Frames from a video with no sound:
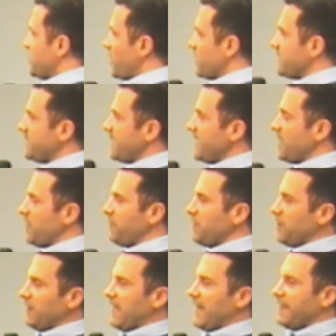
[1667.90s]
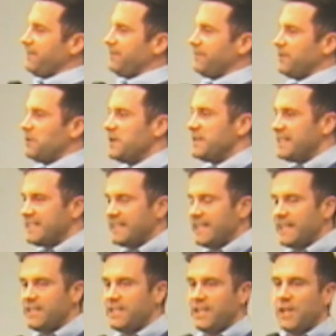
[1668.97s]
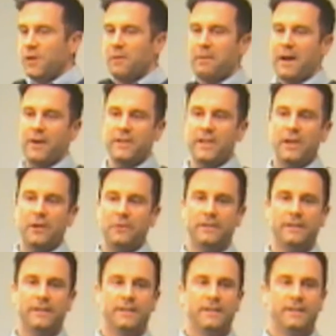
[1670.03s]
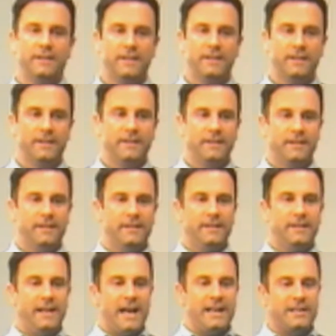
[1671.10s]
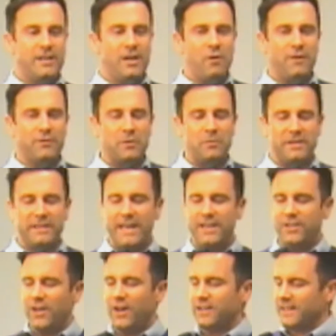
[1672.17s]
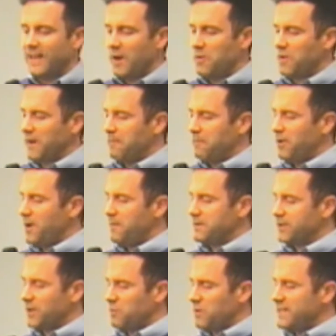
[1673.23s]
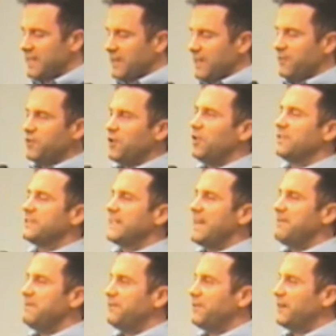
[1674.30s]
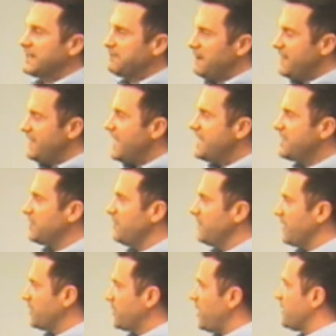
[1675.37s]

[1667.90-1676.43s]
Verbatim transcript: is God singing over your life? What is He singing to you about you? And too often we're saying, God, I want a purpose. God, what is it that you called, saved me for? And I spent years doing that.